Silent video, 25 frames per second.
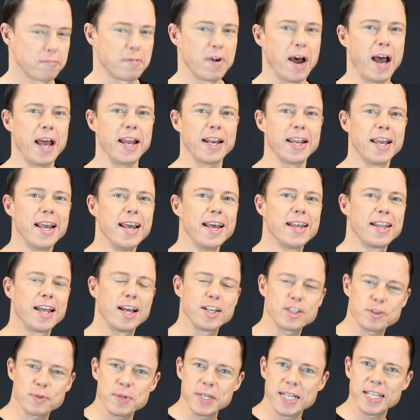Right?
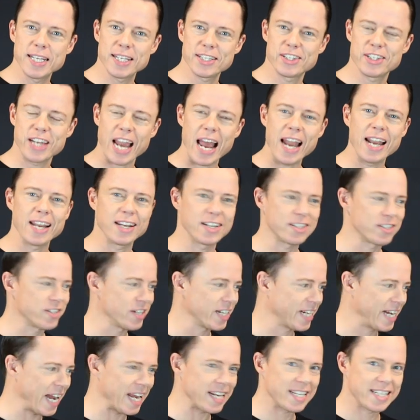That's really a challenge
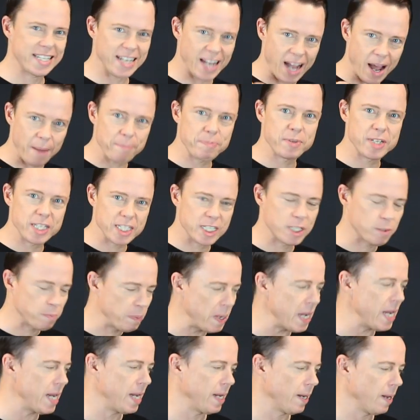to get up to
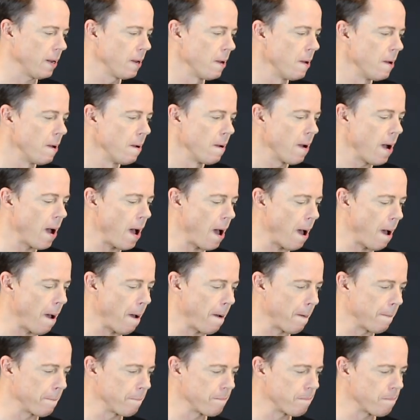speed.
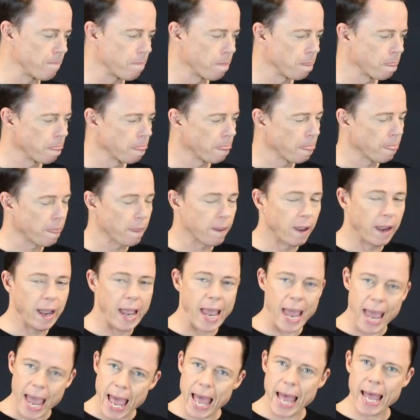And
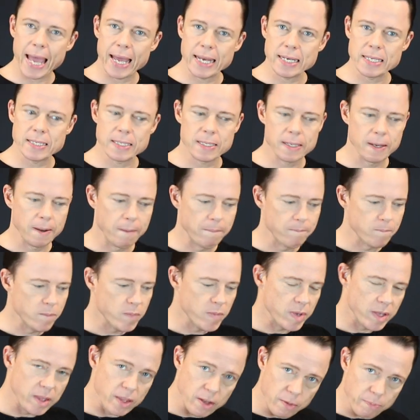
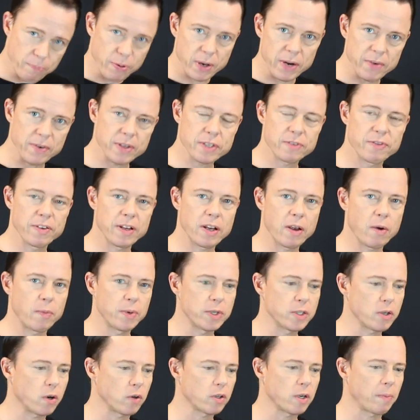in the previous video,
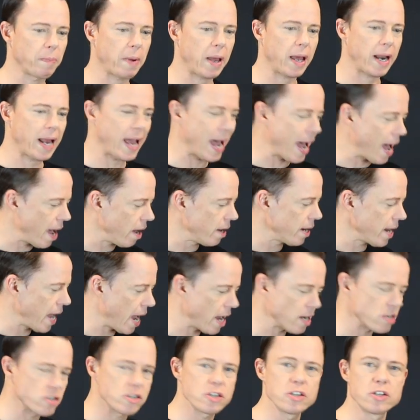we talked about how to
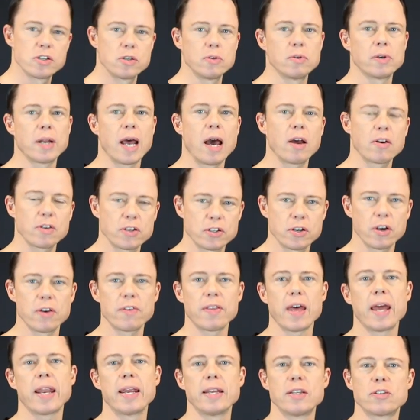actually do it, how to
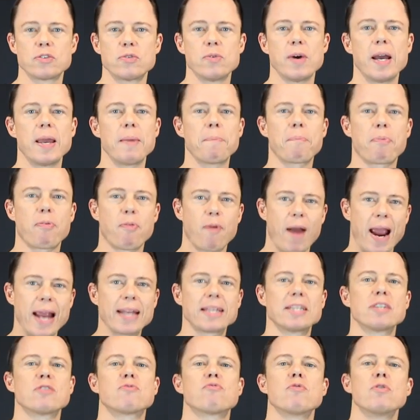turn that into a
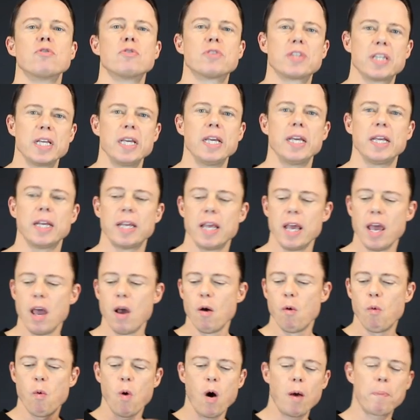practice routine.
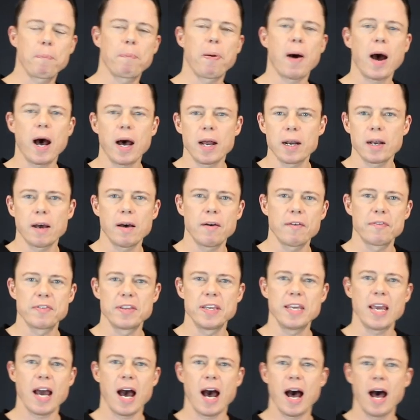What part of
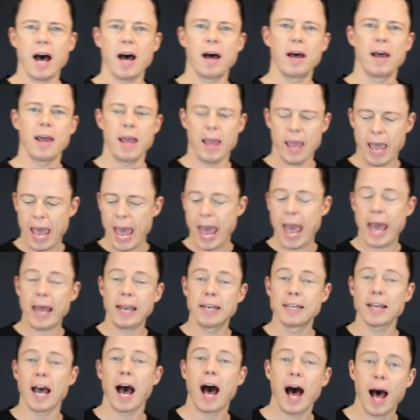the
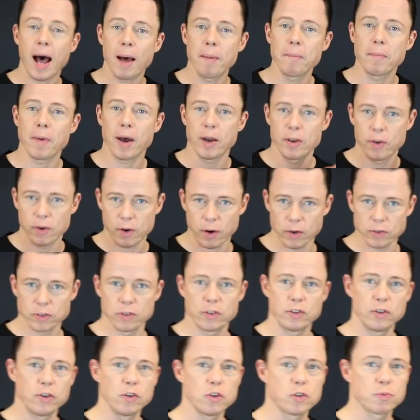hand, arm are you going
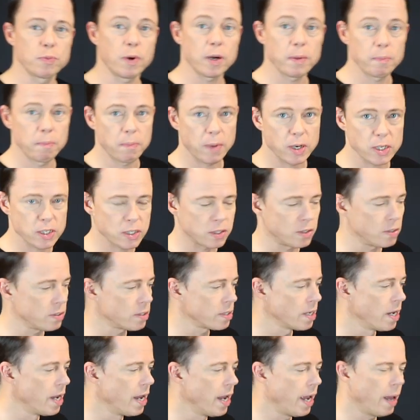to use? What
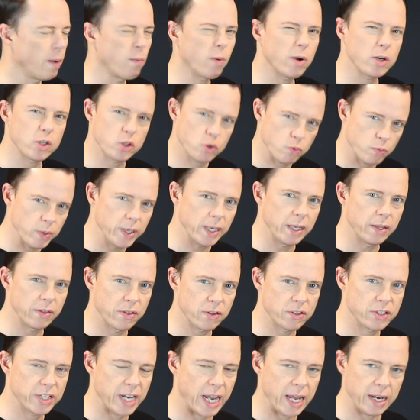muscles? And what is really
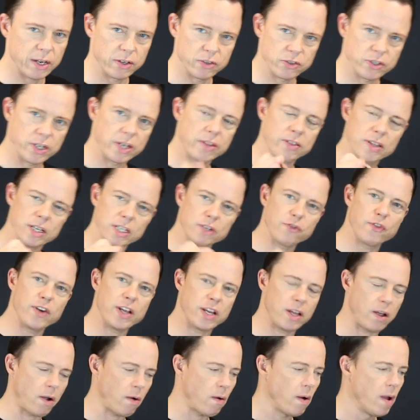the challenge? In this
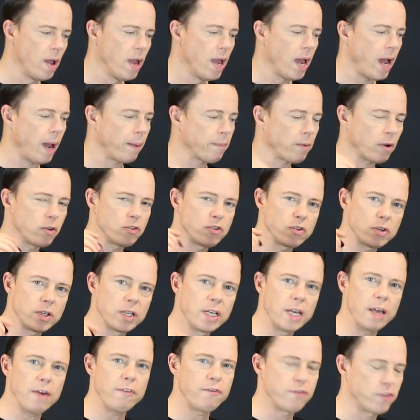video, I'm going to
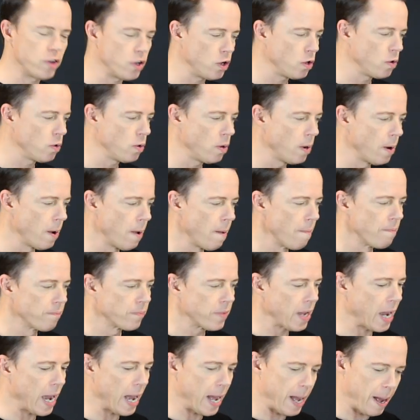give you
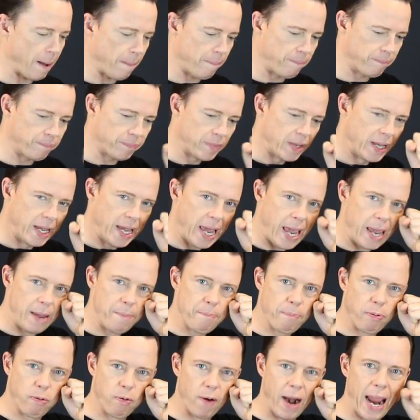a
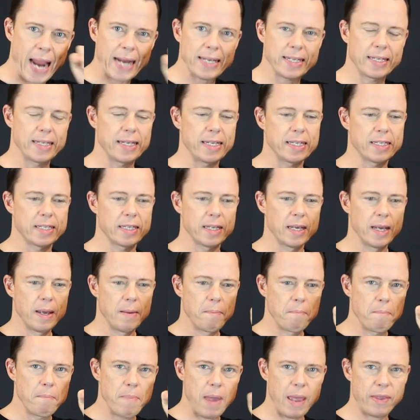practice
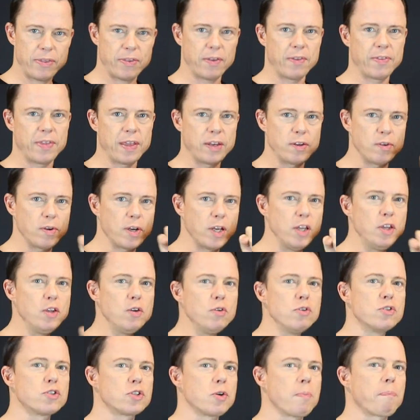method that you can
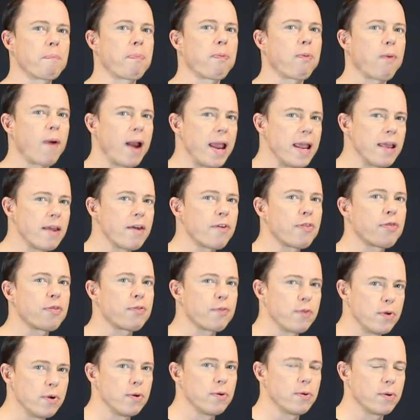use to break
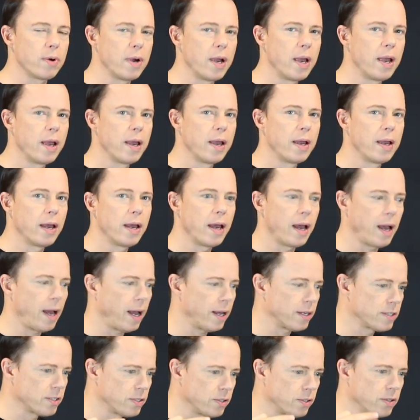through
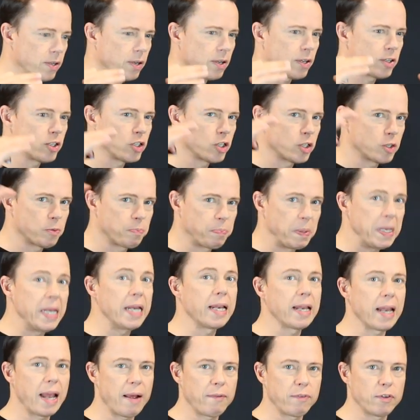to the
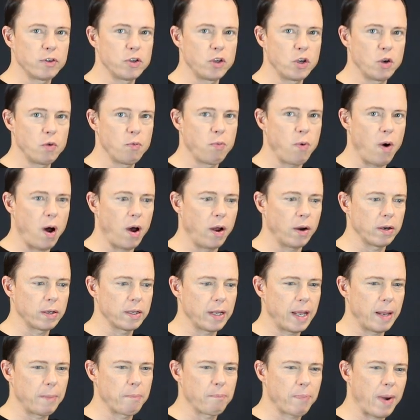speed level you
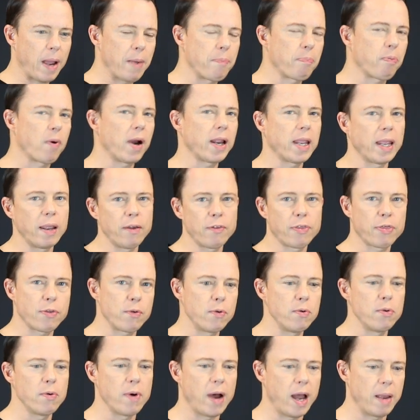want. And by breaking
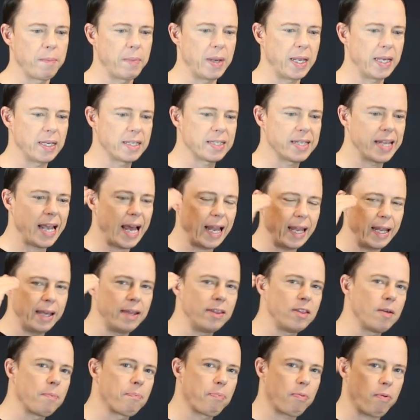through, I mean
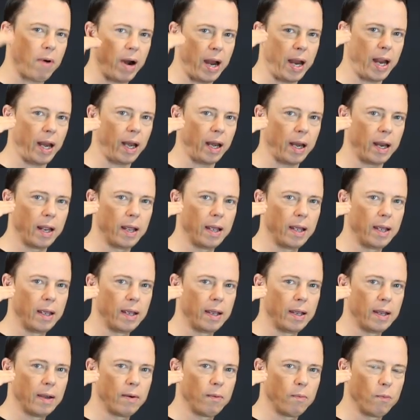telling the brain
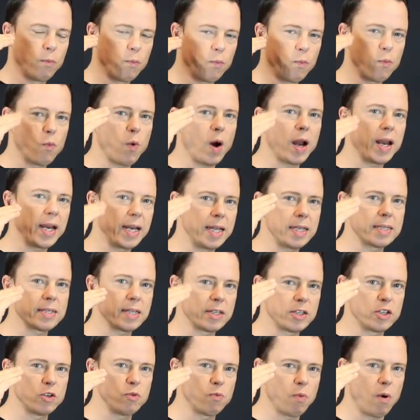what it is
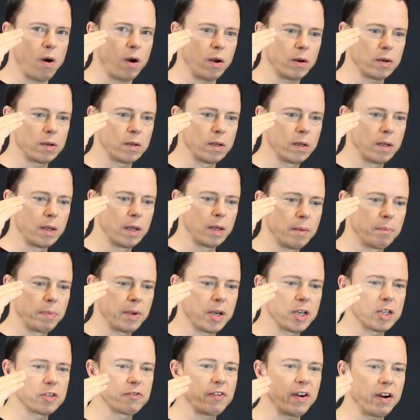that you want.
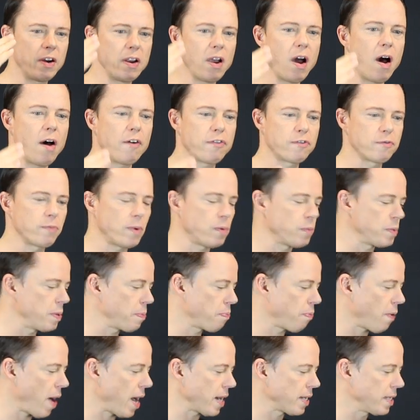Because very often when we
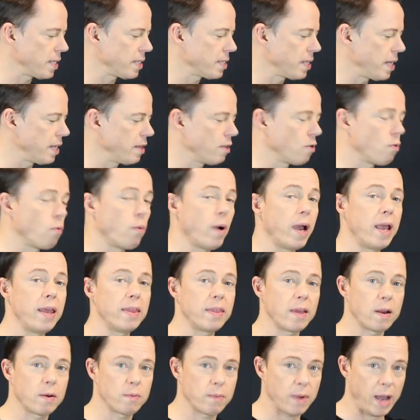practice in the way
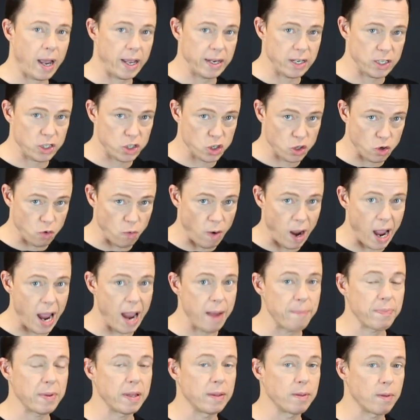that I
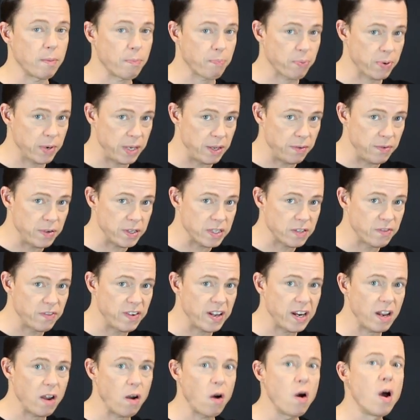described in the previous
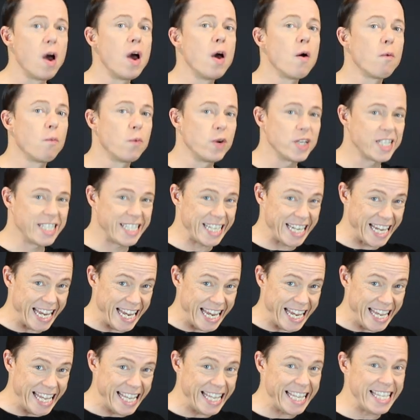video, which
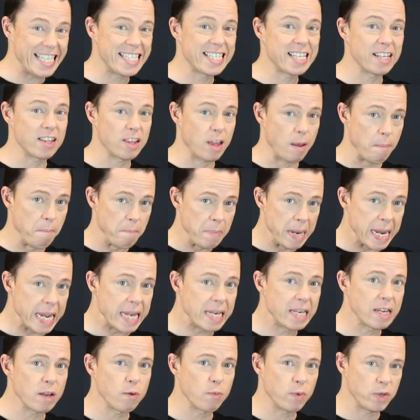is the
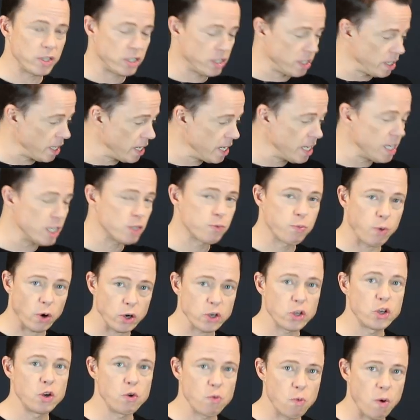meat, which is
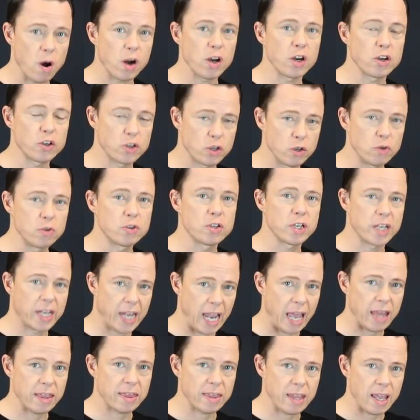what you want to do to
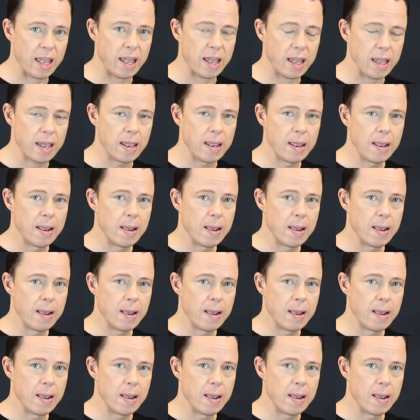get there,